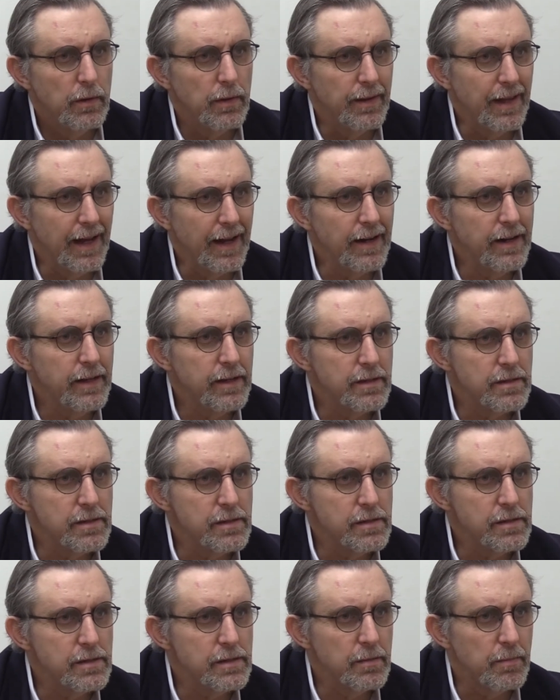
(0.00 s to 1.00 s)
the
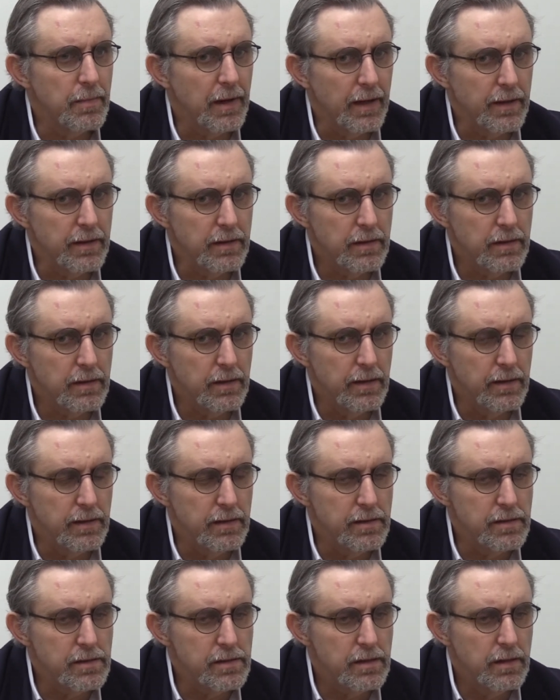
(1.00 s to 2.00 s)
Anglicans about it
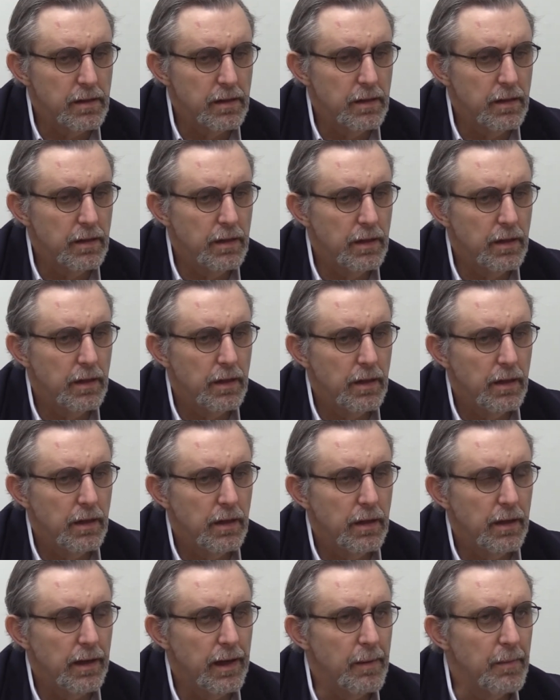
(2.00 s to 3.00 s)
is,
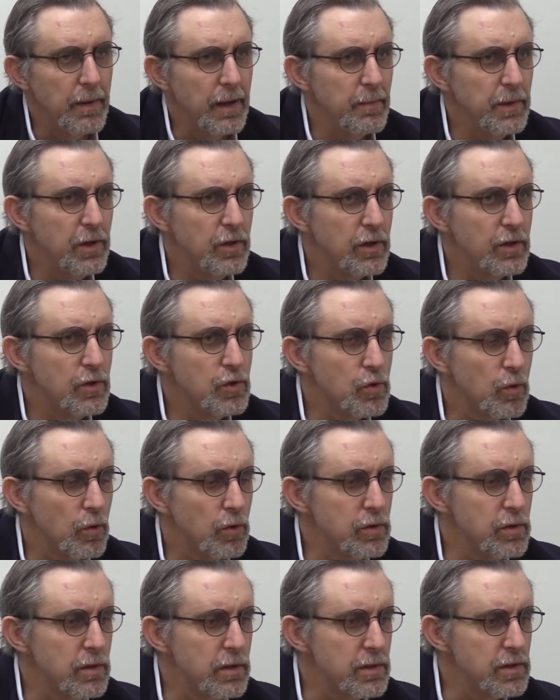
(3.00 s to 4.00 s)
and maybe you can
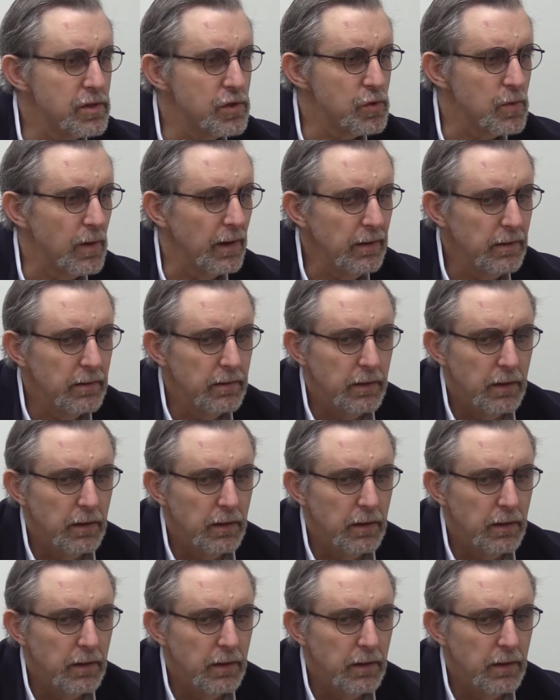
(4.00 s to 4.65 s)
talk to this as well,